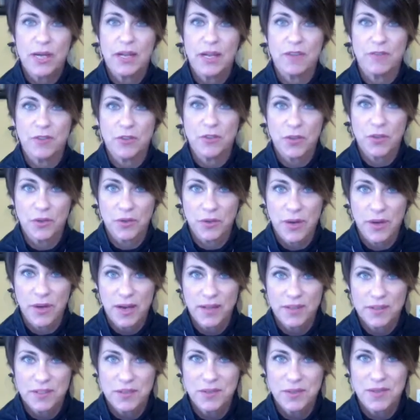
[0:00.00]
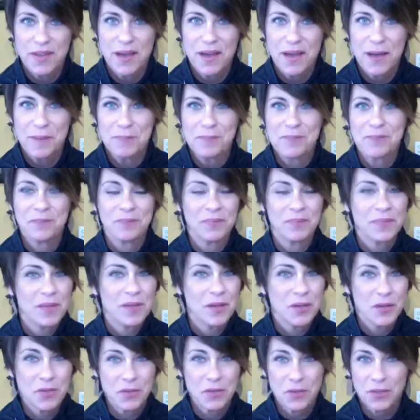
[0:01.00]
If you don't know how to do that,
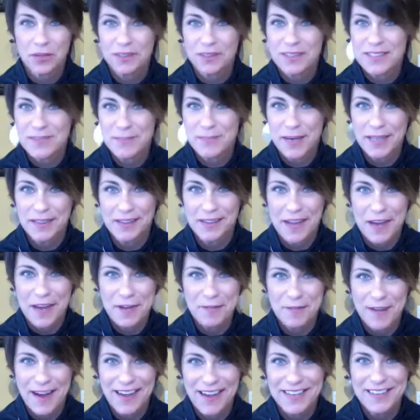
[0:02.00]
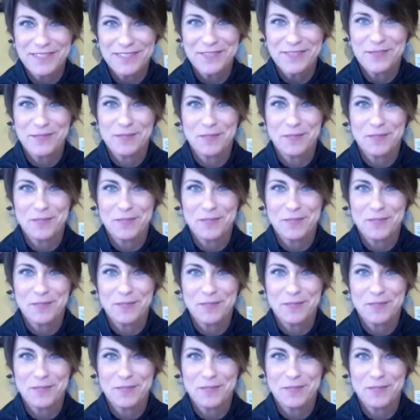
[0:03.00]
Google is my life. I